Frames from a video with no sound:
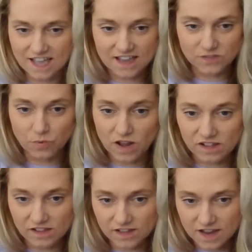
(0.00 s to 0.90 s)
as
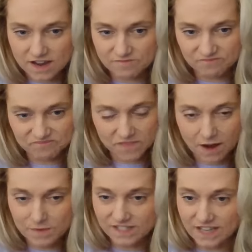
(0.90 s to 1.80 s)
well. I'm
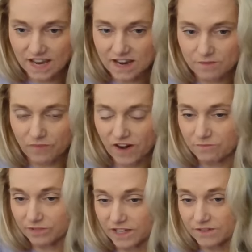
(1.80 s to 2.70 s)
going to say
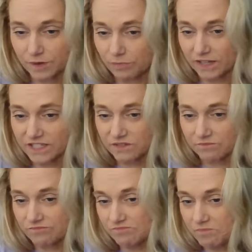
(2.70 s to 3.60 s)
find plans
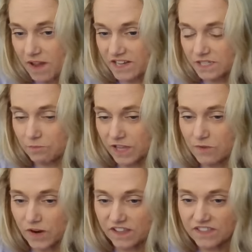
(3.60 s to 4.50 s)
pets to play
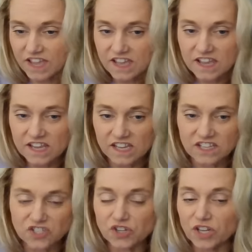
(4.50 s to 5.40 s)
with.
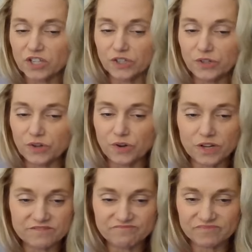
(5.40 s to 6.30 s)
It should include,
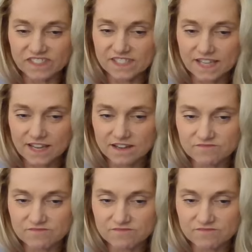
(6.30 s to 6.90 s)
let's say,